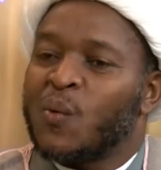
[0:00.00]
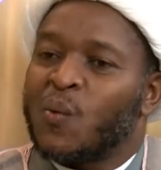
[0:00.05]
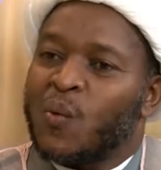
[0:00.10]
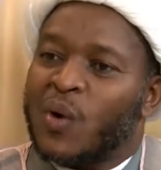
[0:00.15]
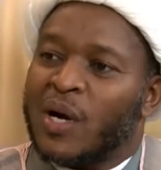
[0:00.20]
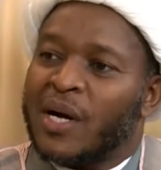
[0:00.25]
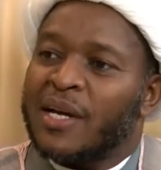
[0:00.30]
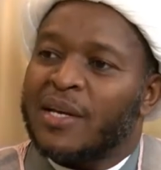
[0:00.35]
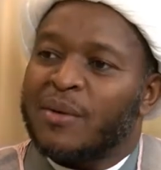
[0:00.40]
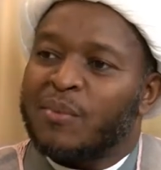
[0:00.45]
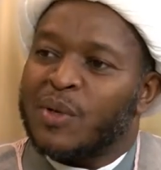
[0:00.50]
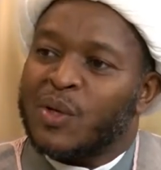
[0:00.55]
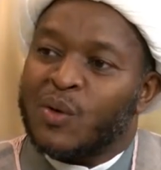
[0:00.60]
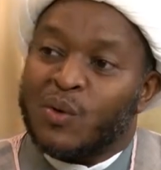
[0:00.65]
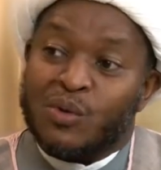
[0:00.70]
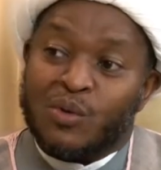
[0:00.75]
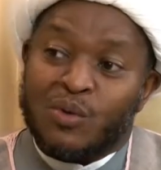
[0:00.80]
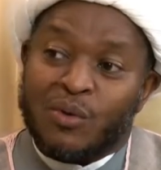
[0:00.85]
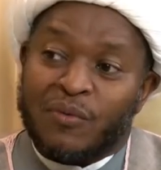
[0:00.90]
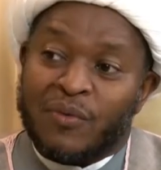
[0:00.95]
Why?
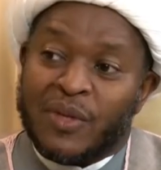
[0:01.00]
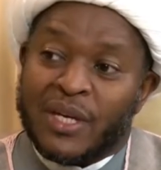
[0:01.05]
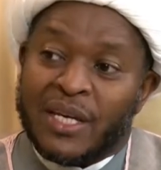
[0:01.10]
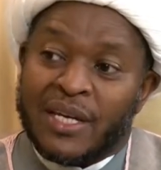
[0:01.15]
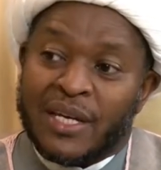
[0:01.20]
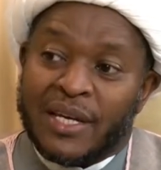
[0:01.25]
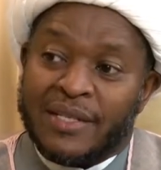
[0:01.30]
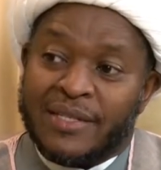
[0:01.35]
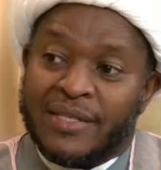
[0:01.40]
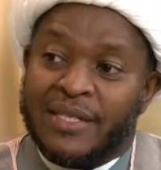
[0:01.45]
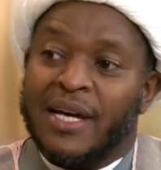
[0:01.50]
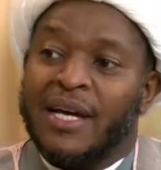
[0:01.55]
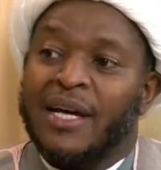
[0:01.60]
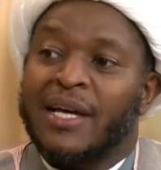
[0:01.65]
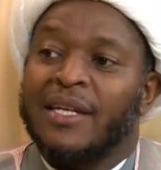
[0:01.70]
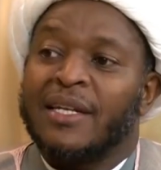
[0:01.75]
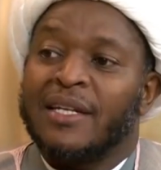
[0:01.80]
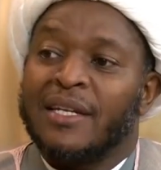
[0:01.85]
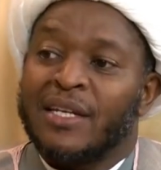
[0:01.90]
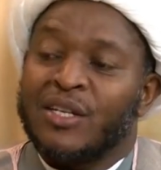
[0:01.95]
Because of the
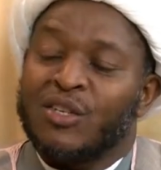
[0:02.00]
ihsan